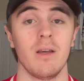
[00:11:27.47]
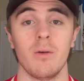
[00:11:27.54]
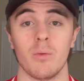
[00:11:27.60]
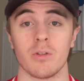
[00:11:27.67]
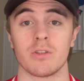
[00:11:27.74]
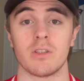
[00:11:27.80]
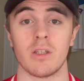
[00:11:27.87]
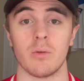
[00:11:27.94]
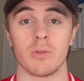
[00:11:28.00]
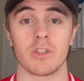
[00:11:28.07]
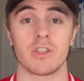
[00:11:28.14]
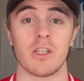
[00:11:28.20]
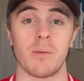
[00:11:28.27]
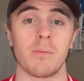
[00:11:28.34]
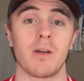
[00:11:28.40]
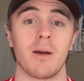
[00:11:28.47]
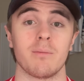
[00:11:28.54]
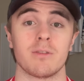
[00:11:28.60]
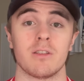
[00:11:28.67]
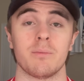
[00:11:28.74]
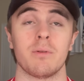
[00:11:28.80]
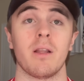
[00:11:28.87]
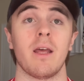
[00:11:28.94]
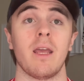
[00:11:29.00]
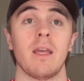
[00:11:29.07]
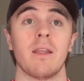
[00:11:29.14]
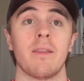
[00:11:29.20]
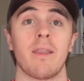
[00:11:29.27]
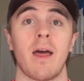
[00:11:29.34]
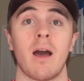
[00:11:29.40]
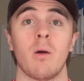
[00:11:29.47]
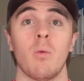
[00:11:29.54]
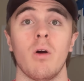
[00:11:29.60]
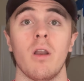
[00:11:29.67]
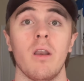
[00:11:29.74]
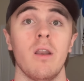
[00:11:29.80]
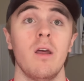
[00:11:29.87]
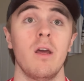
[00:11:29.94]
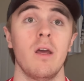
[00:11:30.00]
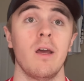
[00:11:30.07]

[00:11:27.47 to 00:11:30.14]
We'll see which team comes to play in that one.